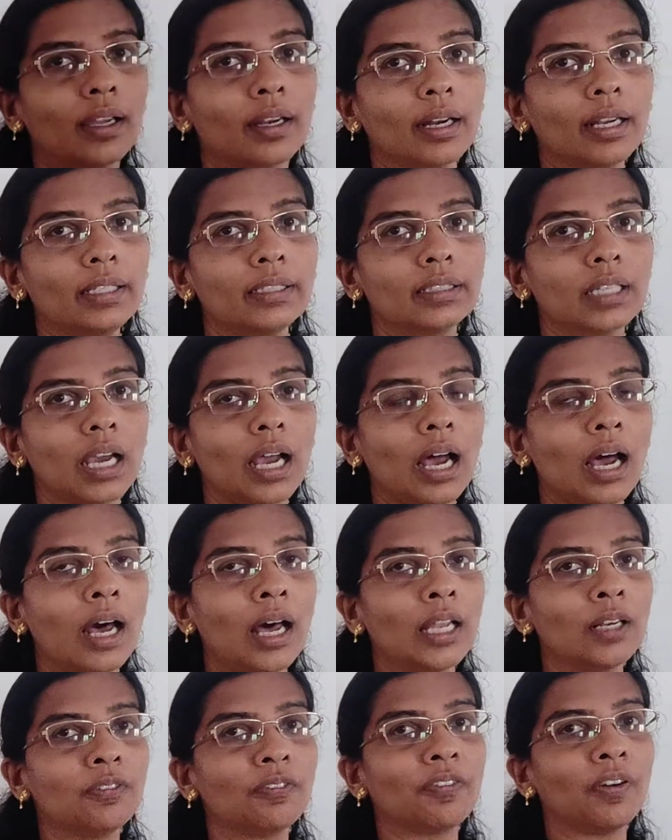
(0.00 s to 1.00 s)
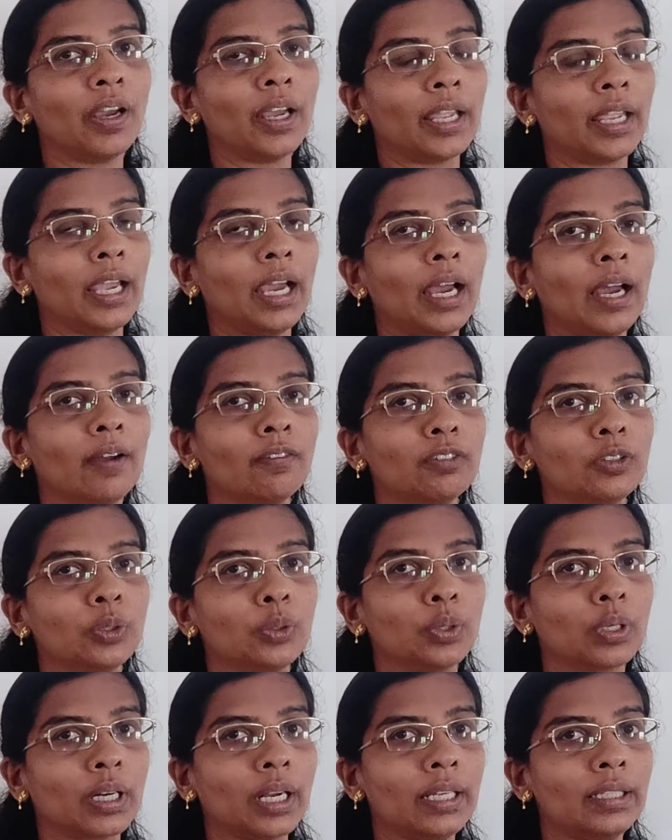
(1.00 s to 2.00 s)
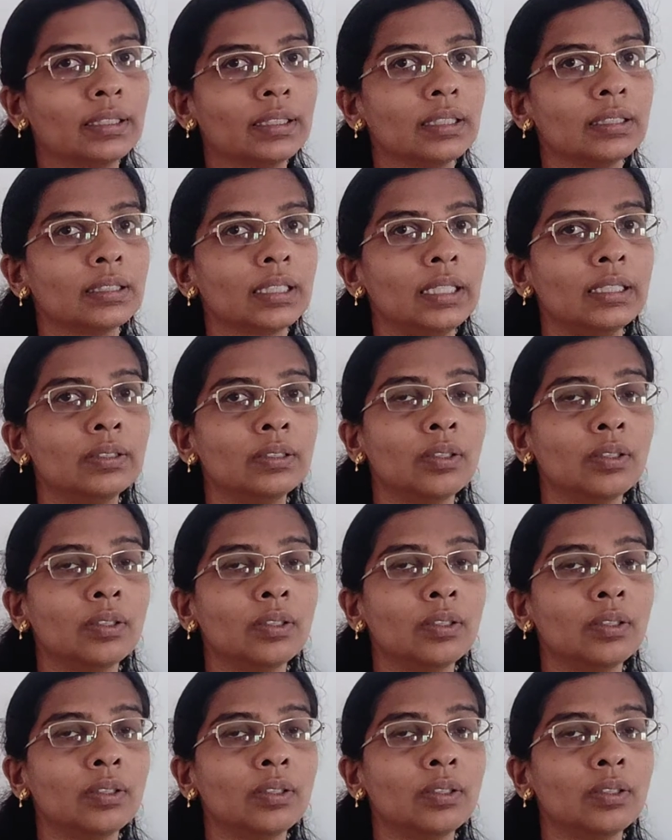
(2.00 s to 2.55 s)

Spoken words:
Right? Alpha I have to write as